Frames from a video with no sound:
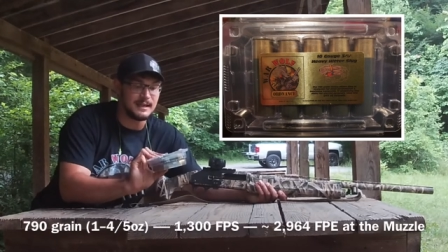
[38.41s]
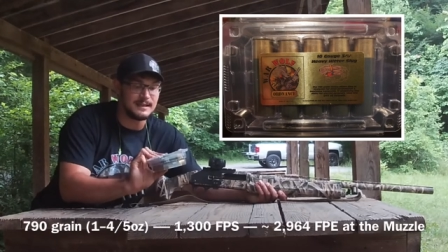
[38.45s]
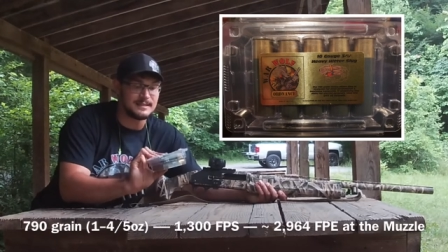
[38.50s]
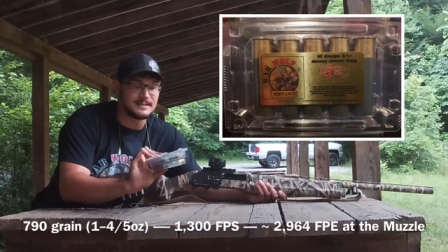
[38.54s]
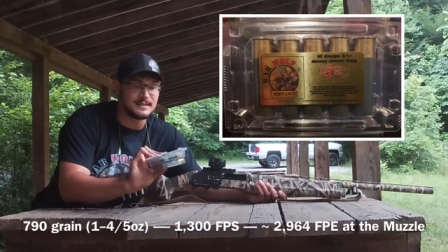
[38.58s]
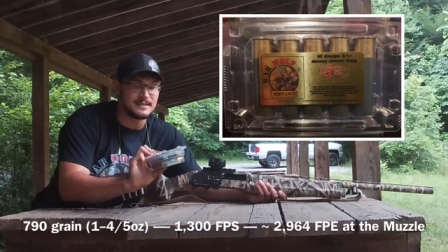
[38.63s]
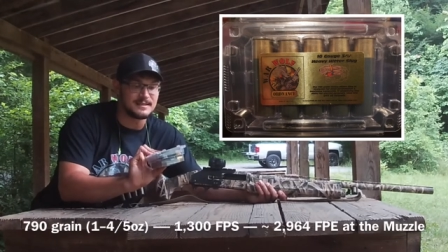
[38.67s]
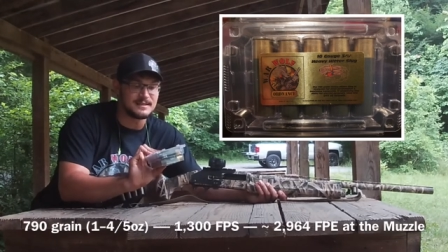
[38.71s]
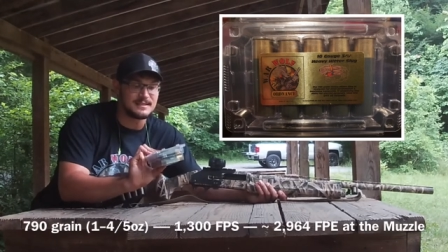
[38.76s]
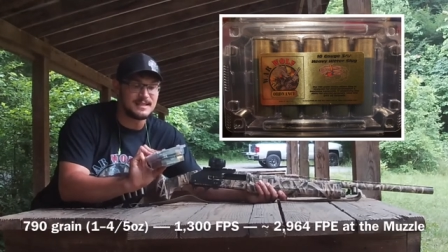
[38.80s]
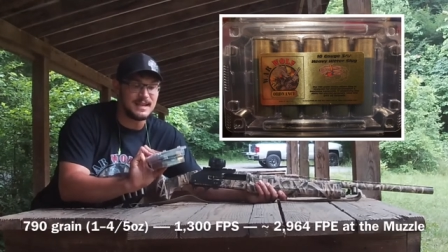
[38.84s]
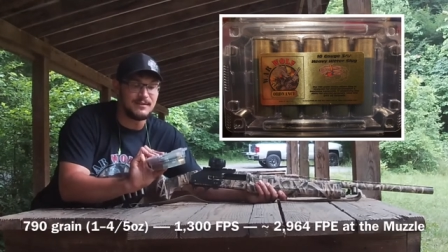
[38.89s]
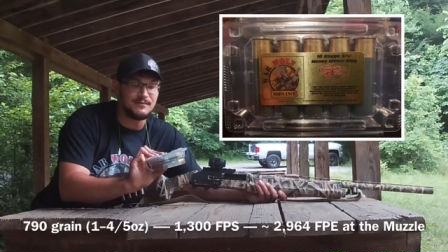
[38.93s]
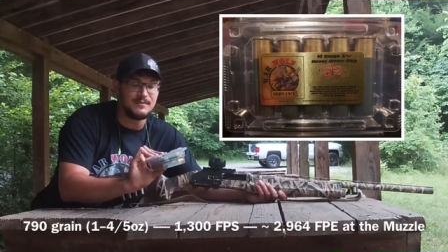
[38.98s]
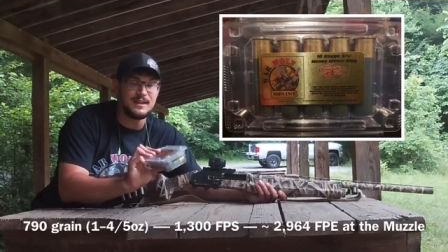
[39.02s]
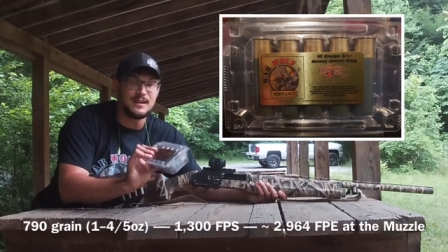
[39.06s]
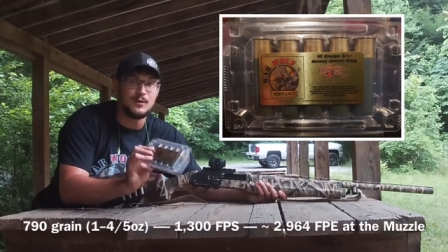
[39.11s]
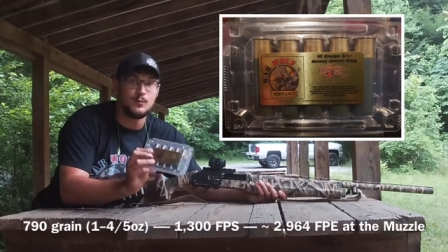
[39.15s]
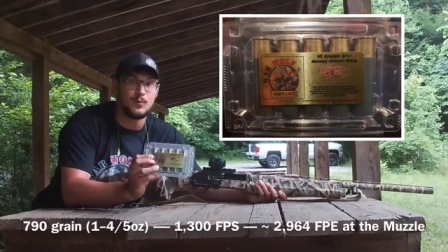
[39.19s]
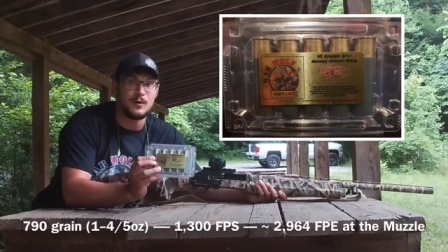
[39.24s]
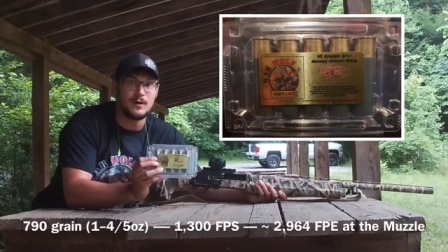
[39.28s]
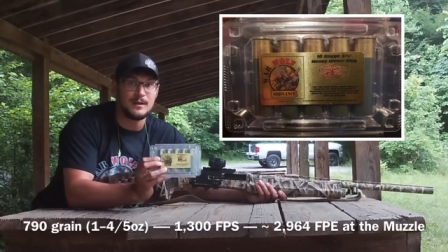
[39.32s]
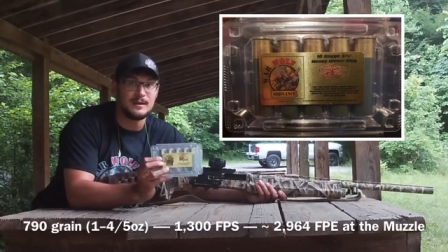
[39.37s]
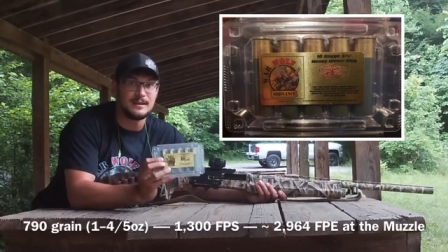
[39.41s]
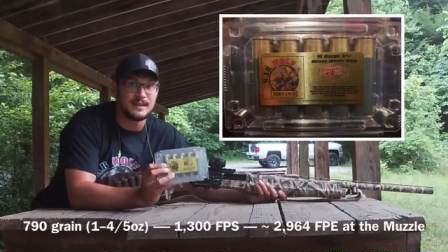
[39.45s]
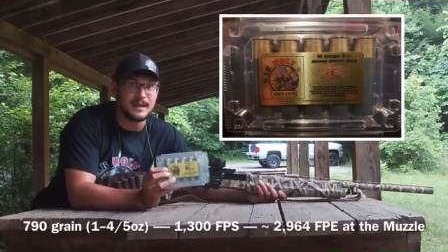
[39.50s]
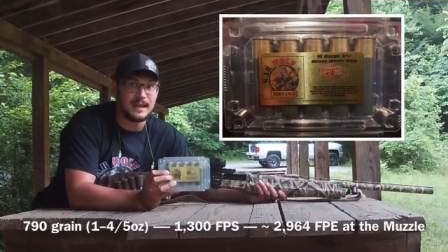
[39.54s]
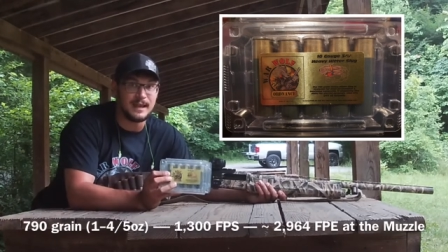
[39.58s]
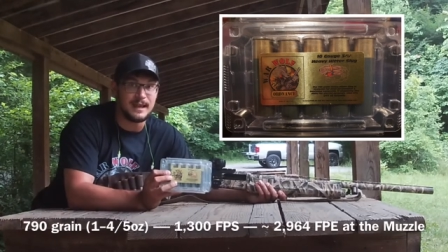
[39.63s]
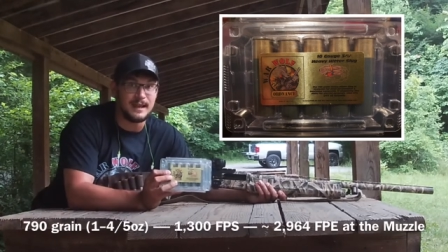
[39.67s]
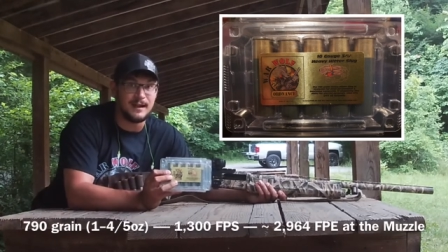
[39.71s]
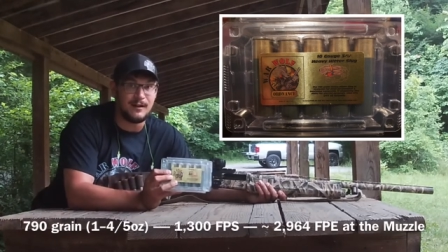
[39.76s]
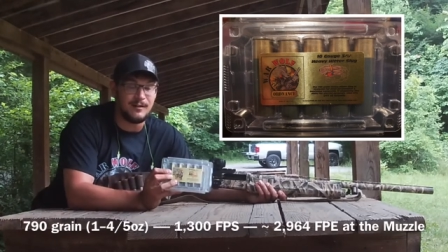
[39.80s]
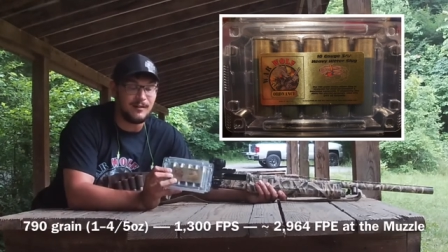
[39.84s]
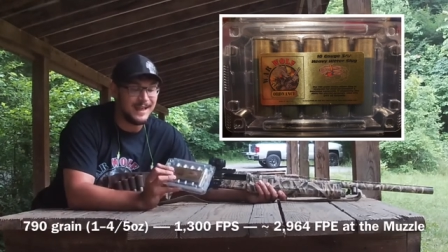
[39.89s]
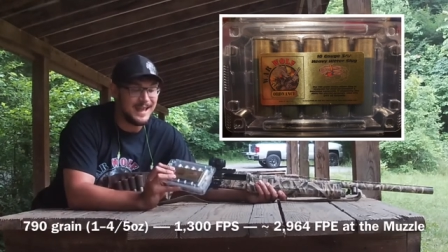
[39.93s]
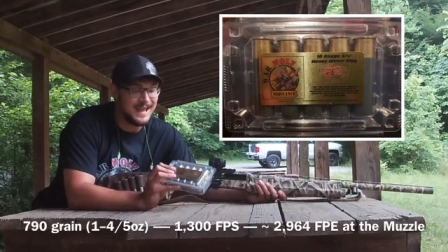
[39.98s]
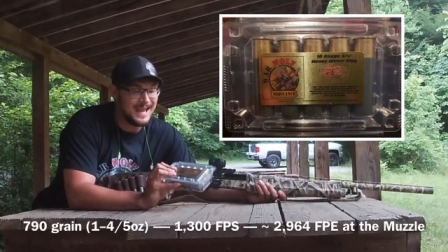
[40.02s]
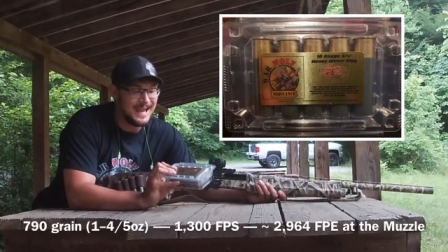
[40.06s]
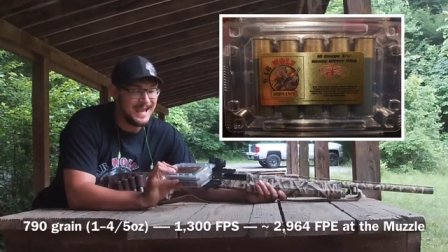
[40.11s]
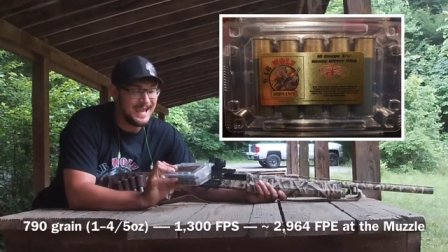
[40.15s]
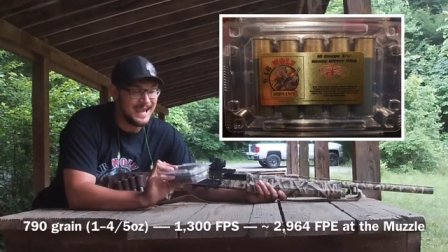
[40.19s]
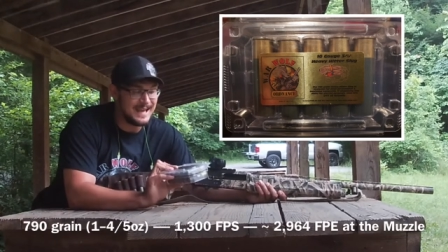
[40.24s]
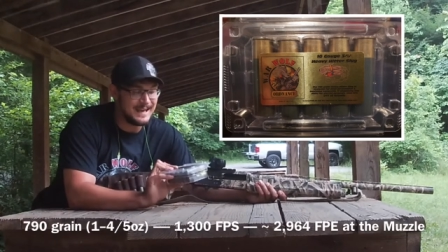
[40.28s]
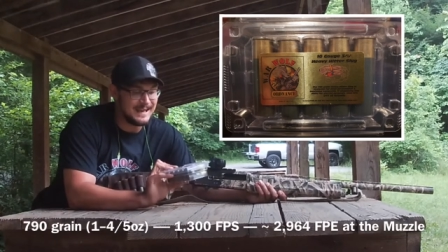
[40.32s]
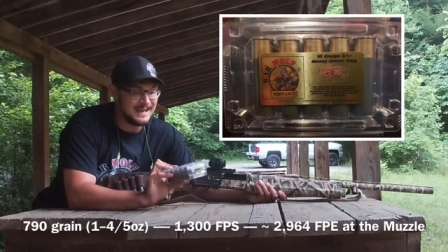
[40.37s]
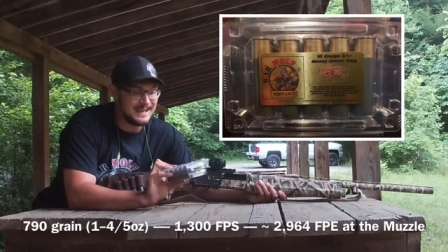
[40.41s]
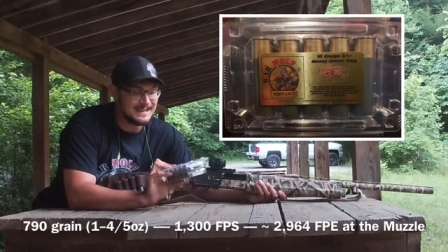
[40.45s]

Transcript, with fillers: It's a 71 cal and it